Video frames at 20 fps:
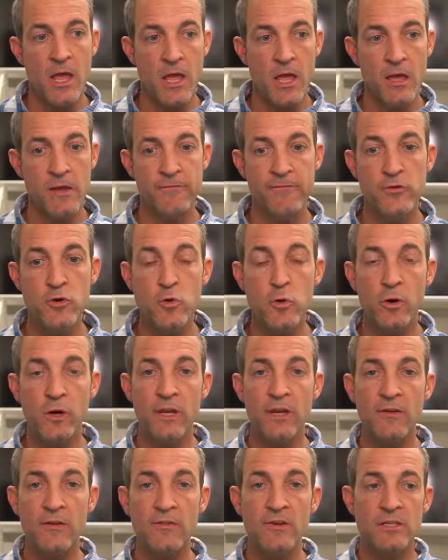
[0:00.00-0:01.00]
if you are
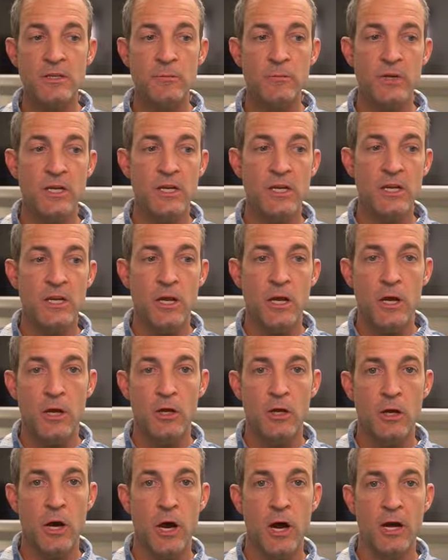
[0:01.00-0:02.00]
giving somebody
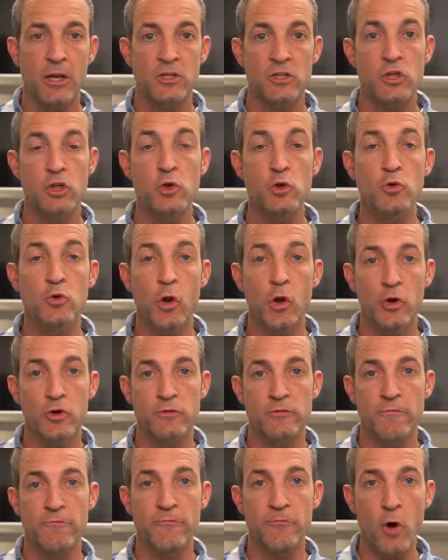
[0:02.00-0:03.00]
too large a
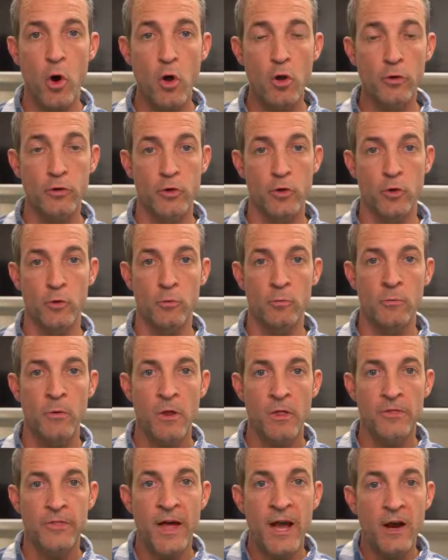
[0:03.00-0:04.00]
volume,
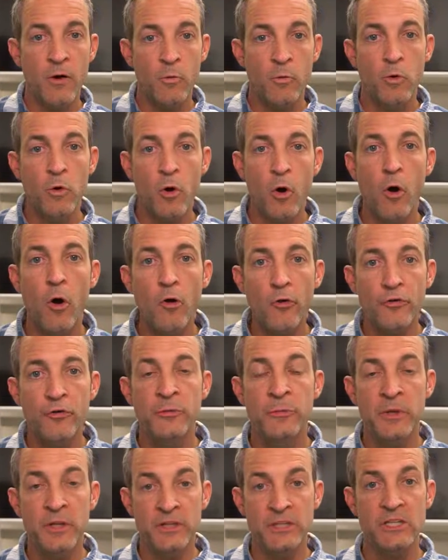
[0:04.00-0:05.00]
that will
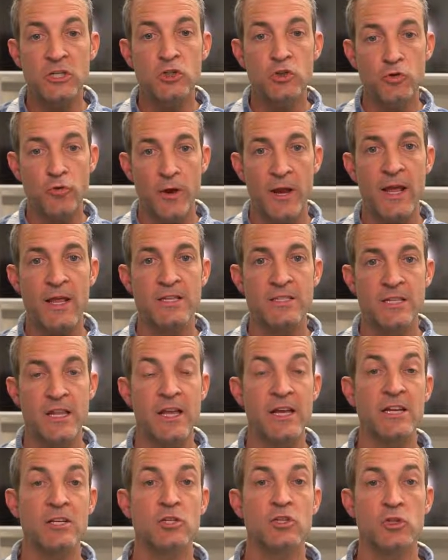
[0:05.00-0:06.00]
ultimately
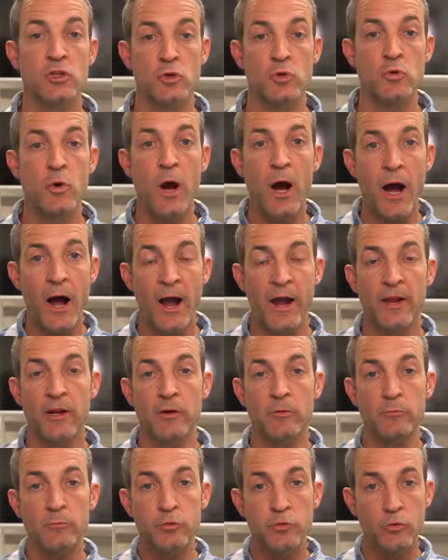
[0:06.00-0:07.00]
translate to higher
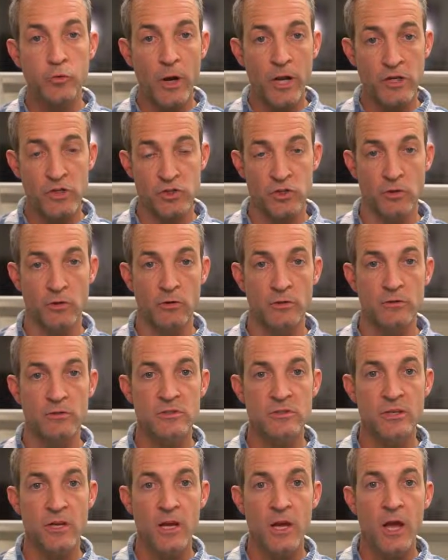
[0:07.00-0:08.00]

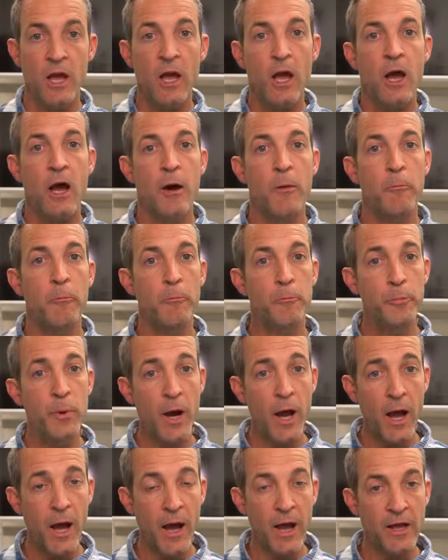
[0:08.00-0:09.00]
pressures.
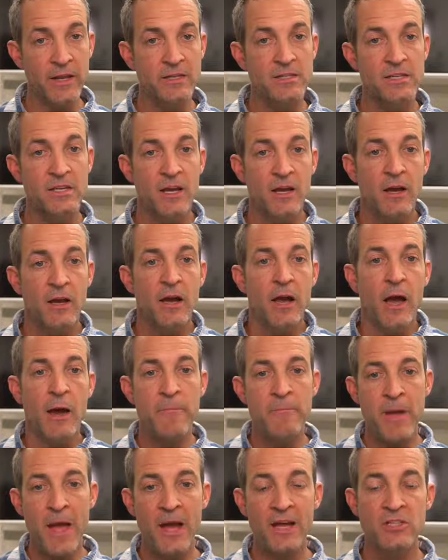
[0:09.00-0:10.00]
But
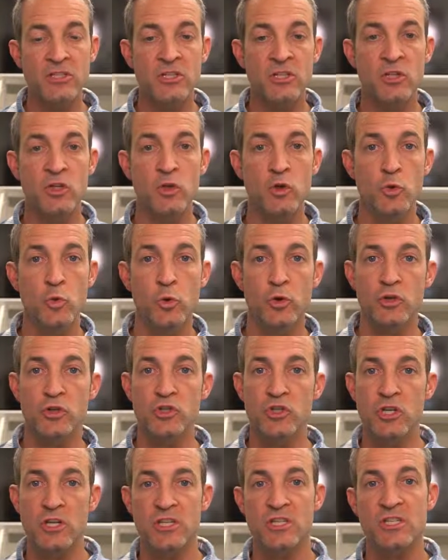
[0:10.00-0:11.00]
imagine you were
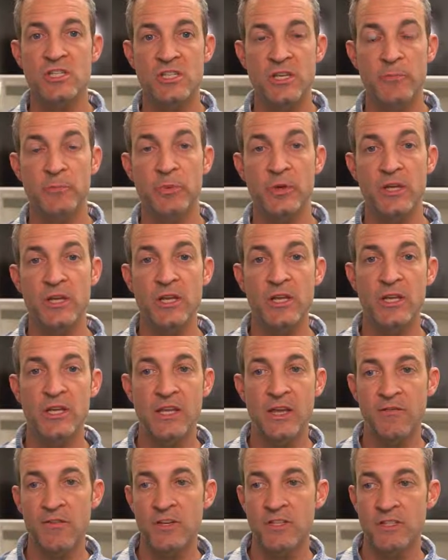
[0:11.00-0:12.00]
just simply
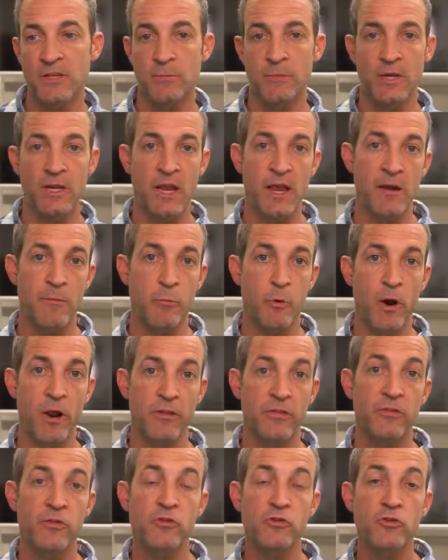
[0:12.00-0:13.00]
giving somebody a
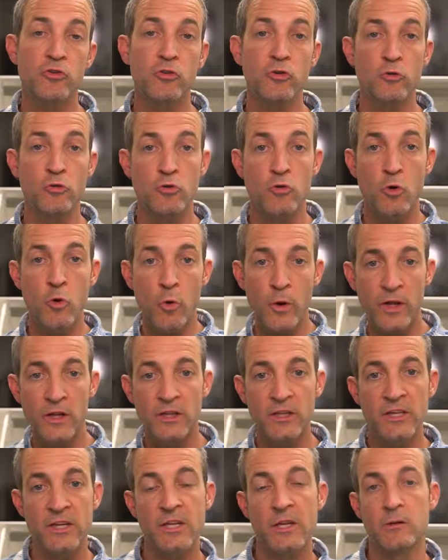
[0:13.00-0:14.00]
breath too
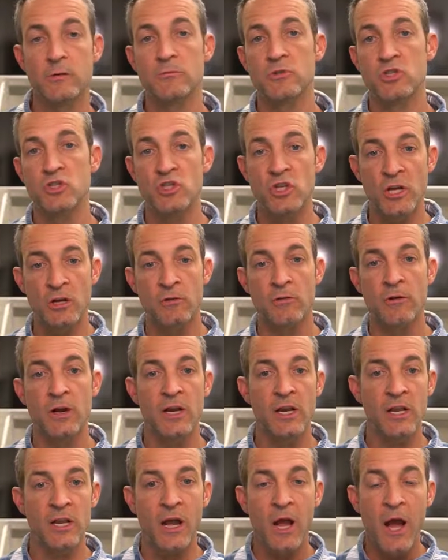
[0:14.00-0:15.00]
quickly and it was
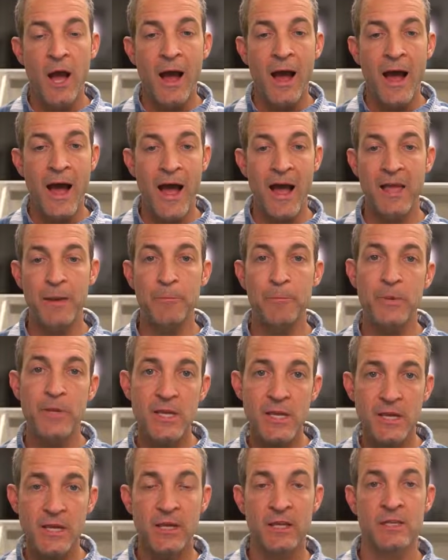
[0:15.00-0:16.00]
generating high
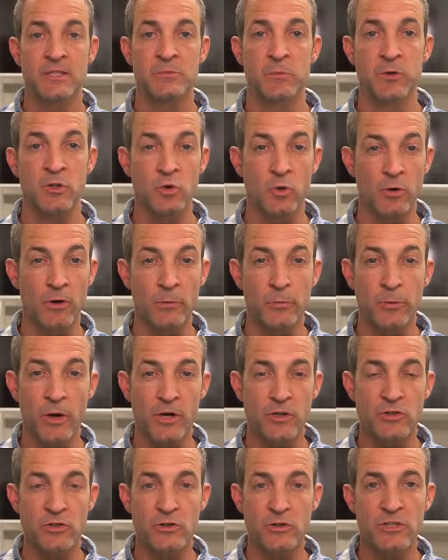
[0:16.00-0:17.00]
peak inspiratory
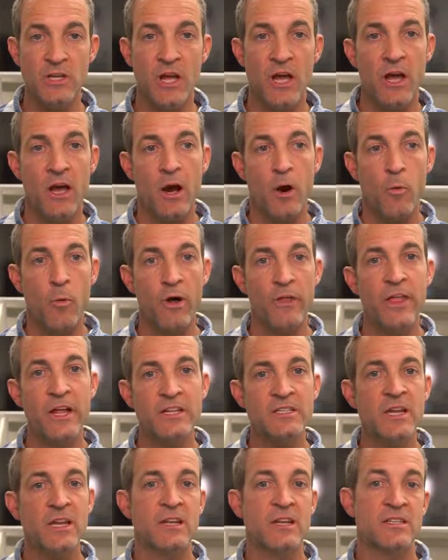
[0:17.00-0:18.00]
pressures. While that's
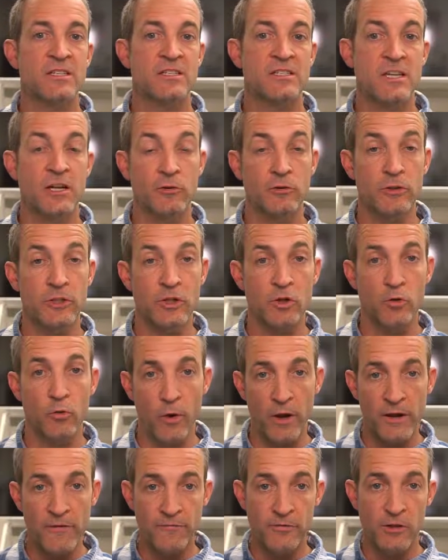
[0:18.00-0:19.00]
not necessarily
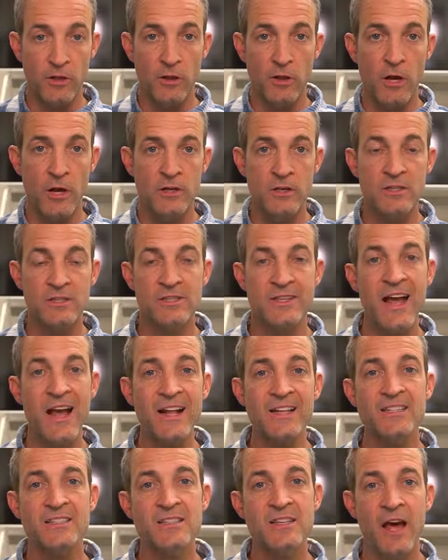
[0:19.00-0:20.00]
great for the lungs,
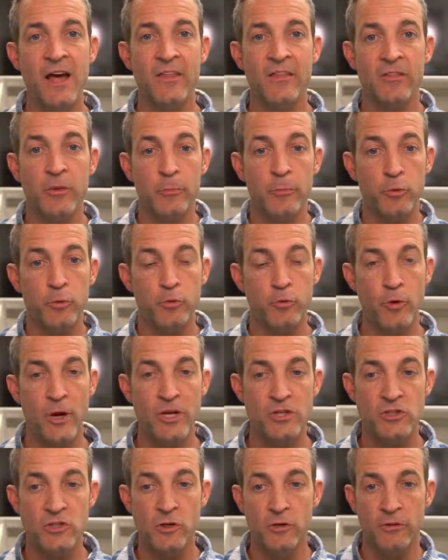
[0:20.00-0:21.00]
that's not the
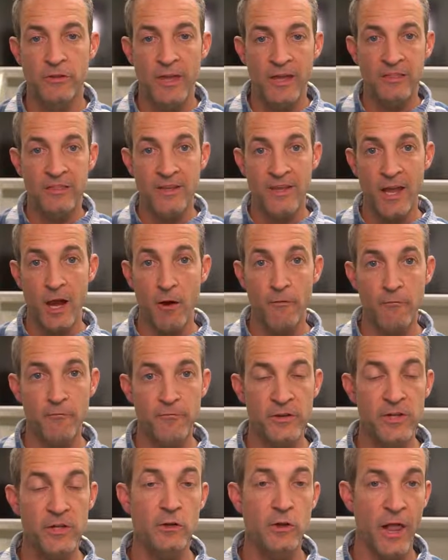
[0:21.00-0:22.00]
pressure that the
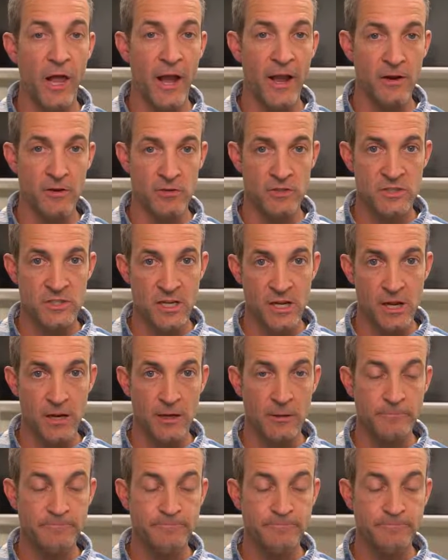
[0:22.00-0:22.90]
alveoli are seeing.